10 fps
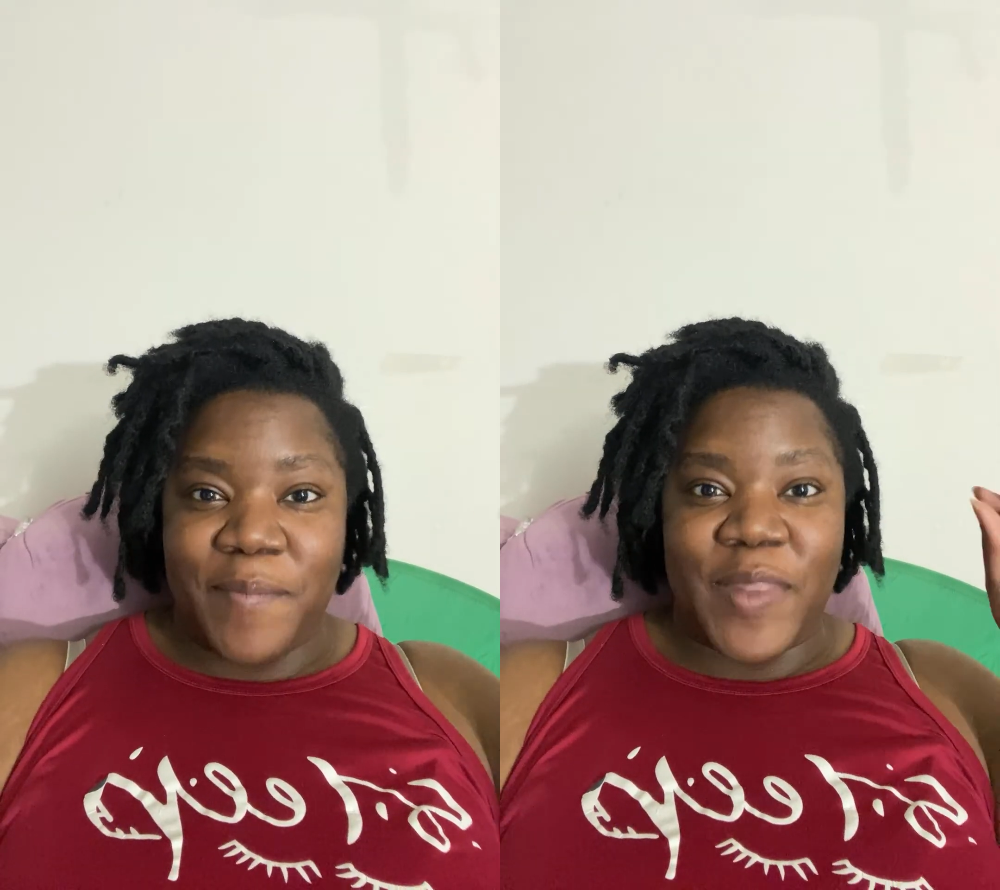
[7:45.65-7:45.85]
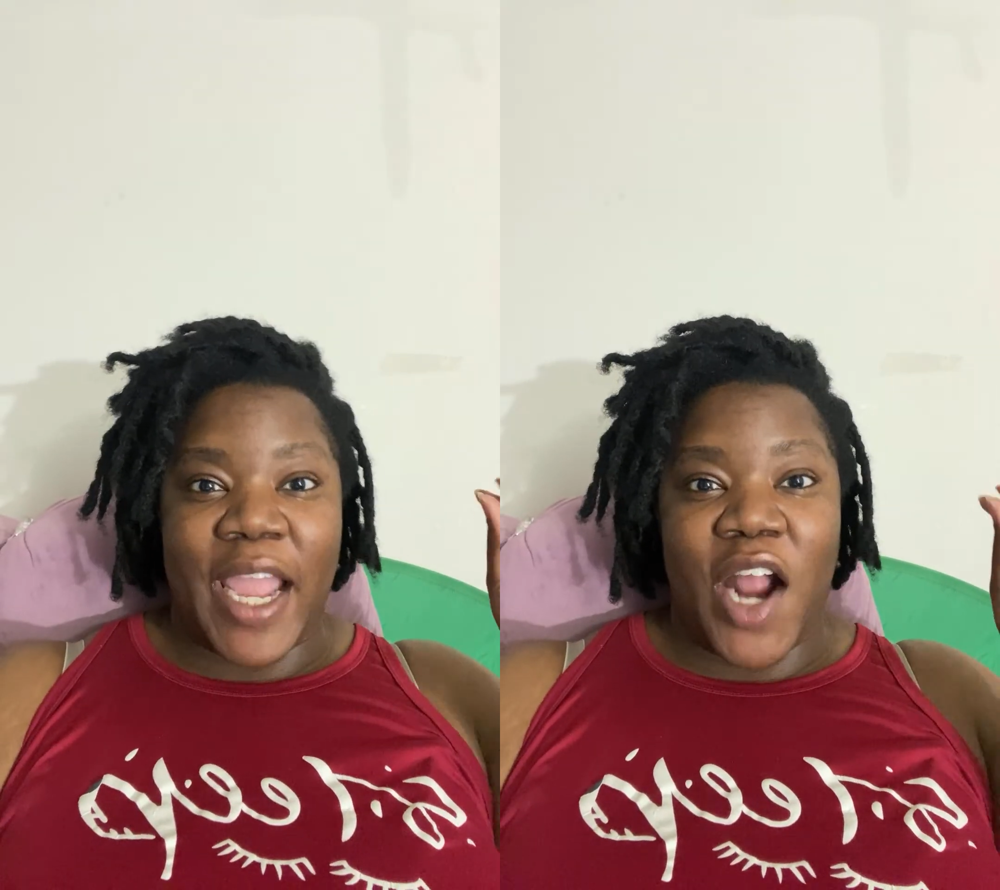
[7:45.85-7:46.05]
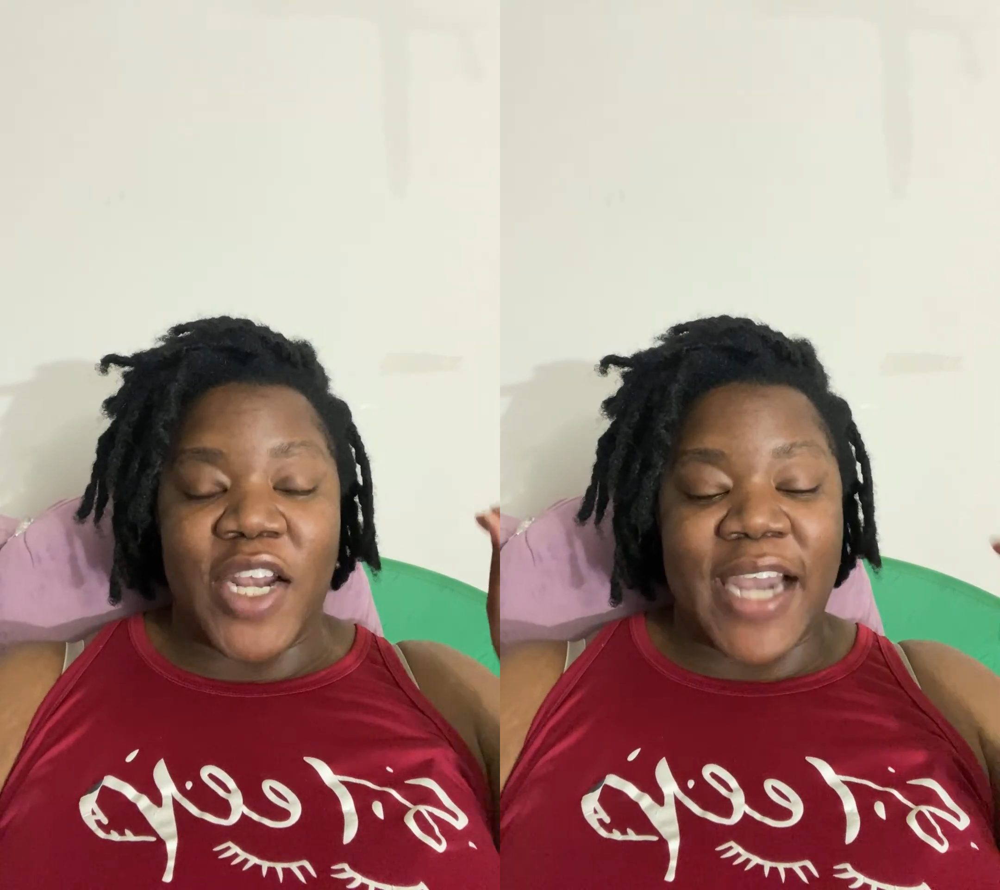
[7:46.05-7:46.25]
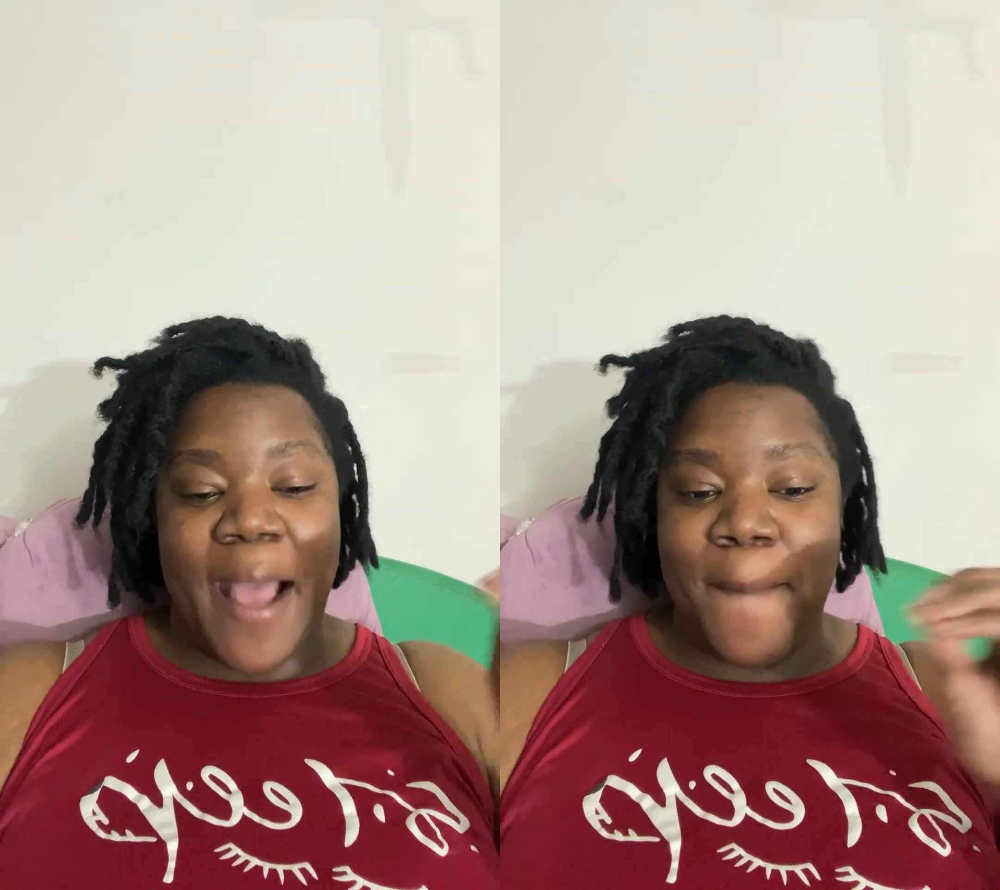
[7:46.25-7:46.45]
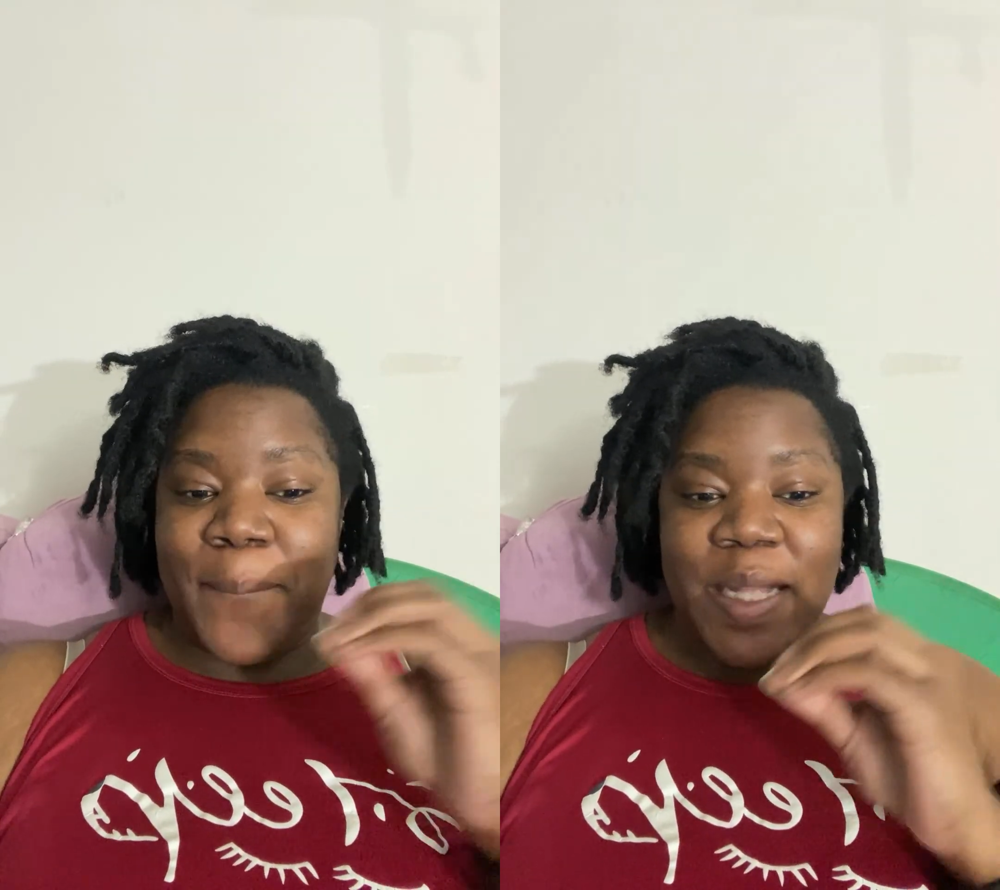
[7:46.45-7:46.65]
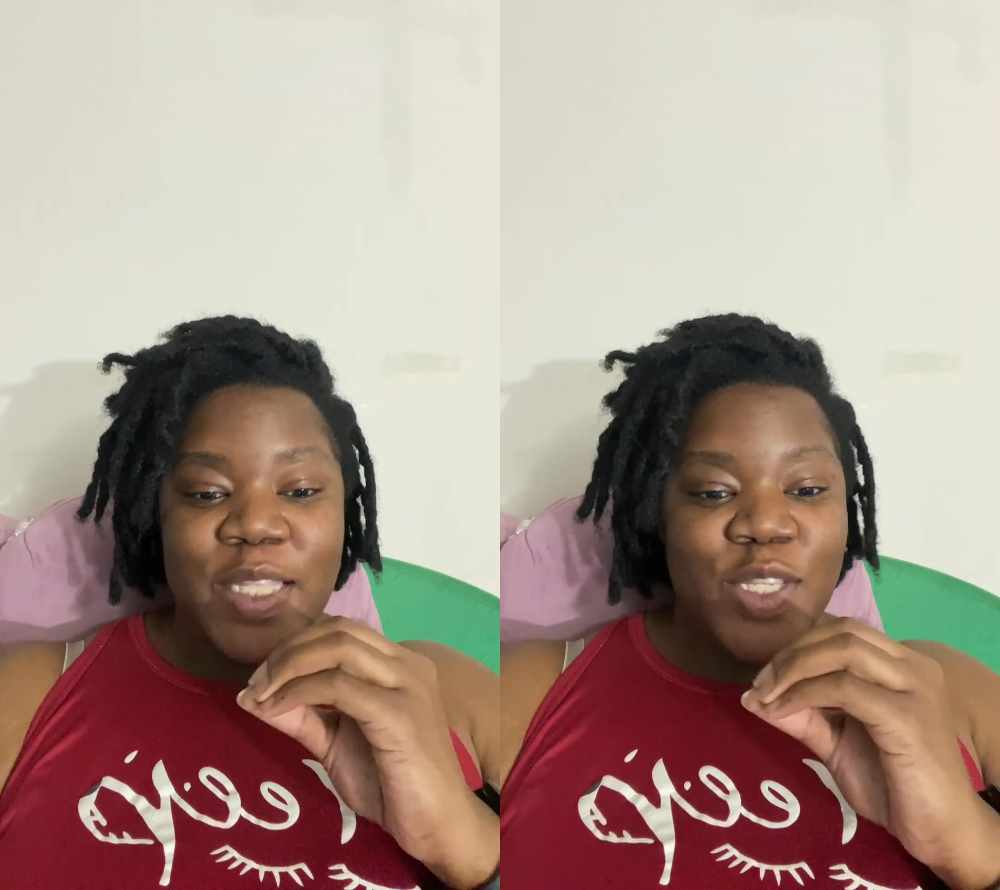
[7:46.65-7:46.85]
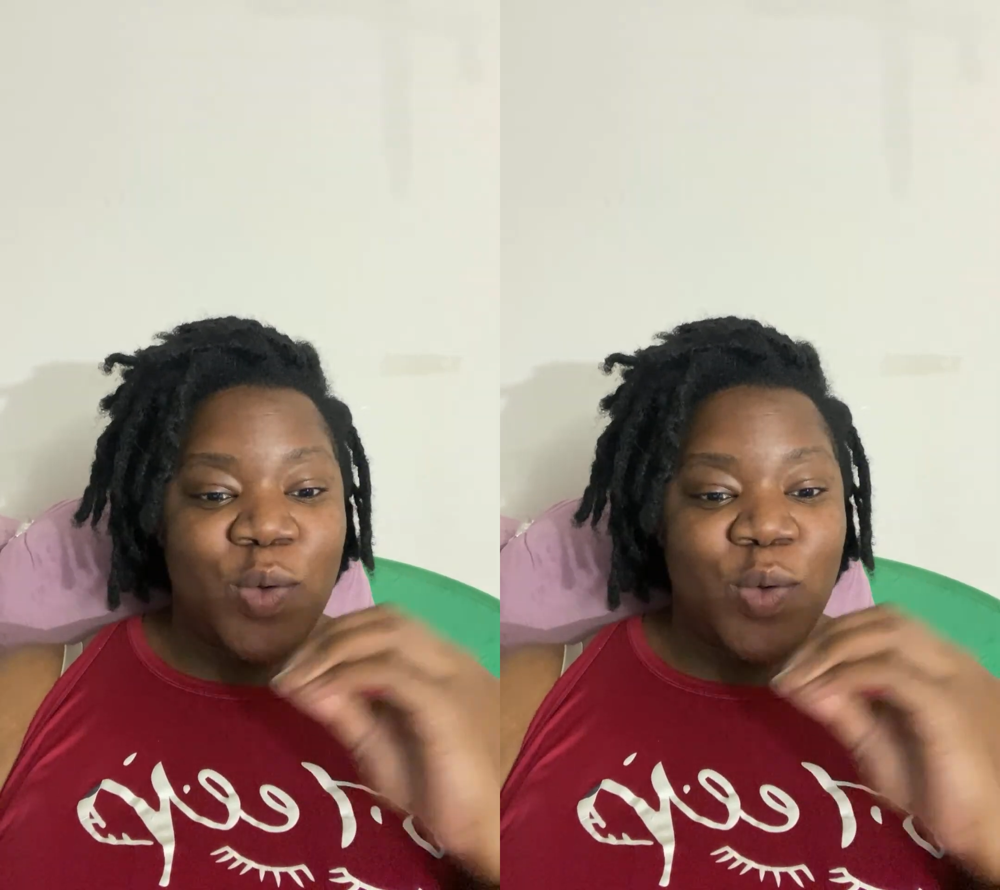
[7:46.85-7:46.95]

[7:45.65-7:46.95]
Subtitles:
They are not meant to